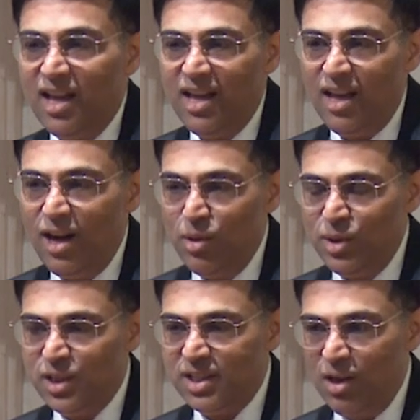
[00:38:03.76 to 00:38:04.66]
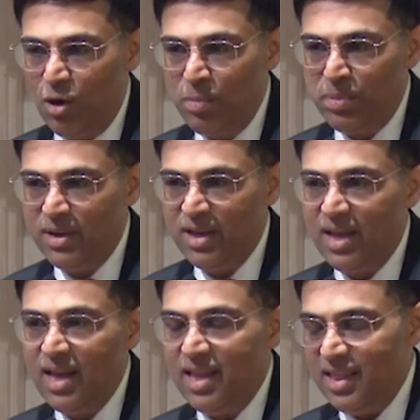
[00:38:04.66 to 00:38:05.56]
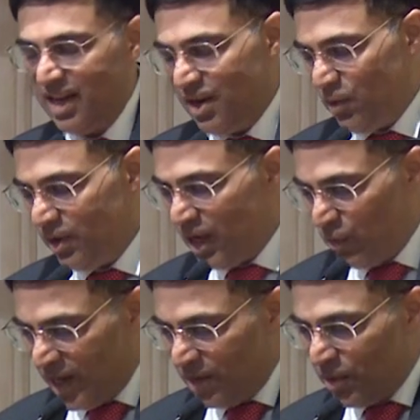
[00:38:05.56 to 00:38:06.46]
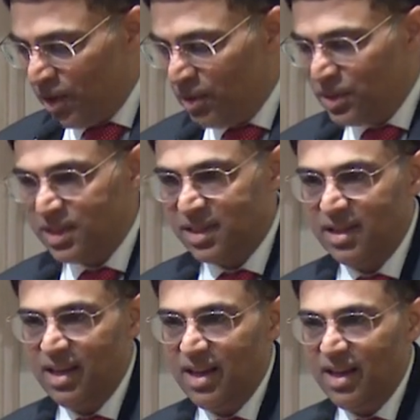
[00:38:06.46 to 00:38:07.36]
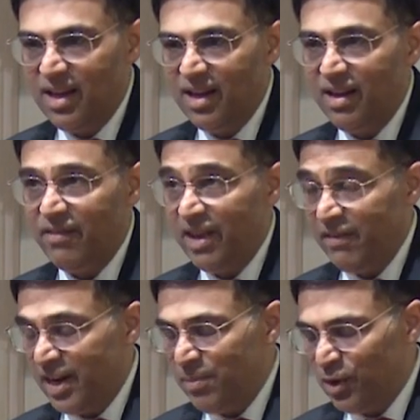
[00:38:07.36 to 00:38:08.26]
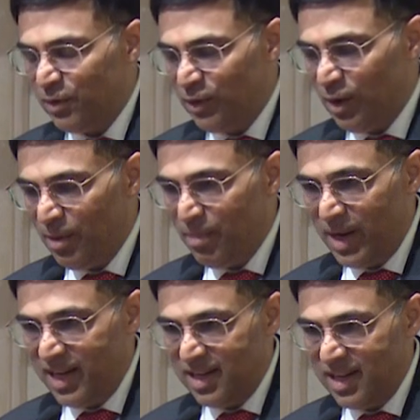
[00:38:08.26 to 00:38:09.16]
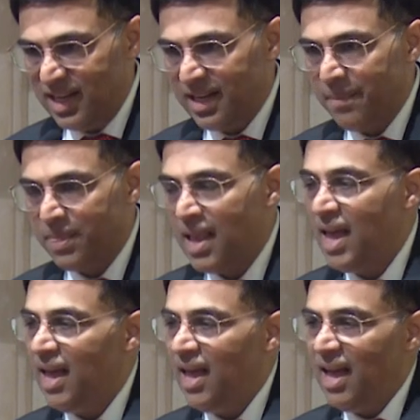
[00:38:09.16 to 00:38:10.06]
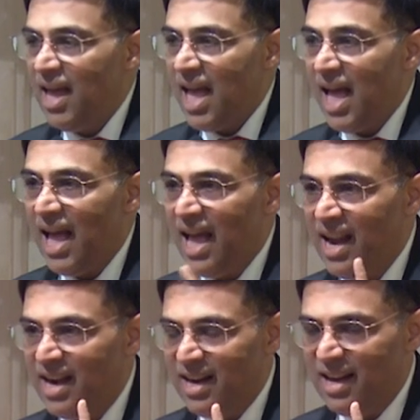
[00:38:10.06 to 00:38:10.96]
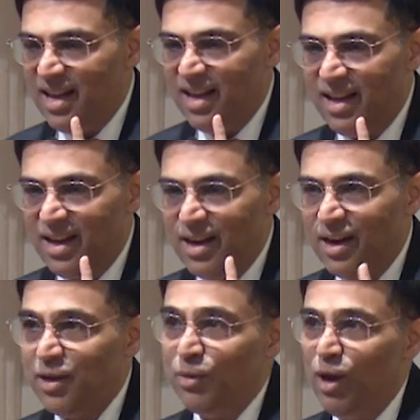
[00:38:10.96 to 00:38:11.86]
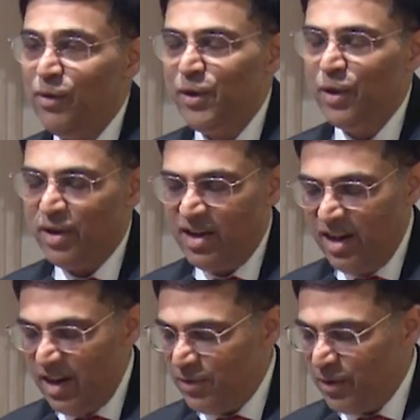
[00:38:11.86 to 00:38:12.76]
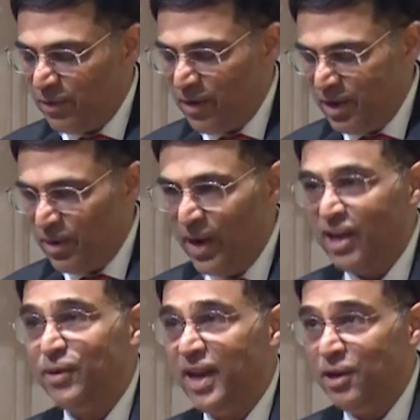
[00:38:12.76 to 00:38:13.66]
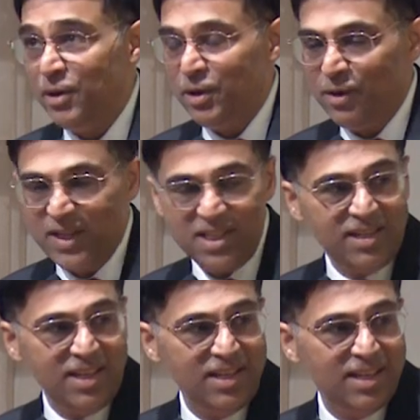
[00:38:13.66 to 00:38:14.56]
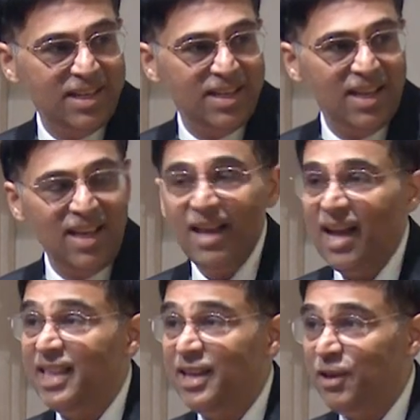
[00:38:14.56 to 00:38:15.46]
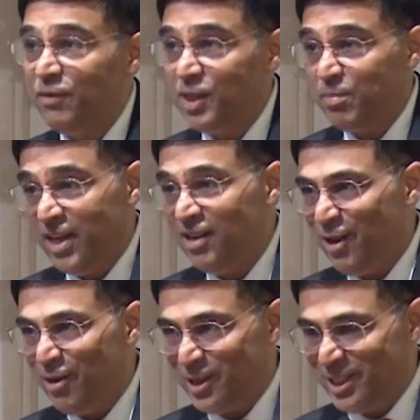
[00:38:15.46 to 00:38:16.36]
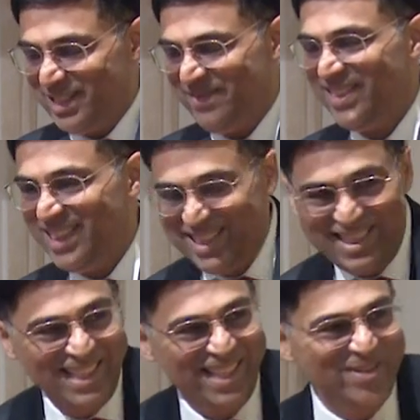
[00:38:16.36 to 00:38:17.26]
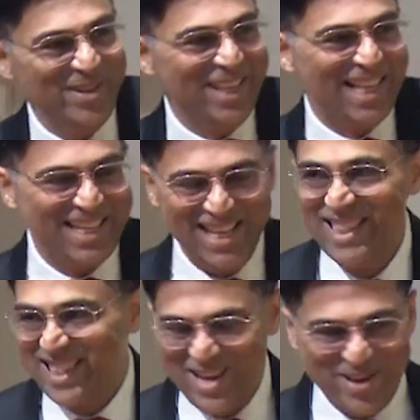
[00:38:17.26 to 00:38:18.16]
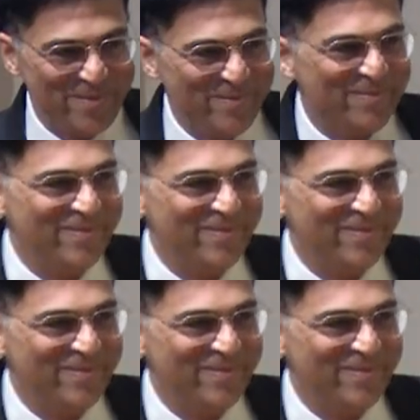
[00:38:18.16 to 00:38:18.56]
lose the hope that we can produce a very, very beautiful mind indeed. And to all of you here, if you have found your way to NU University, I think you have just beaten the odds of doing that. Thank you.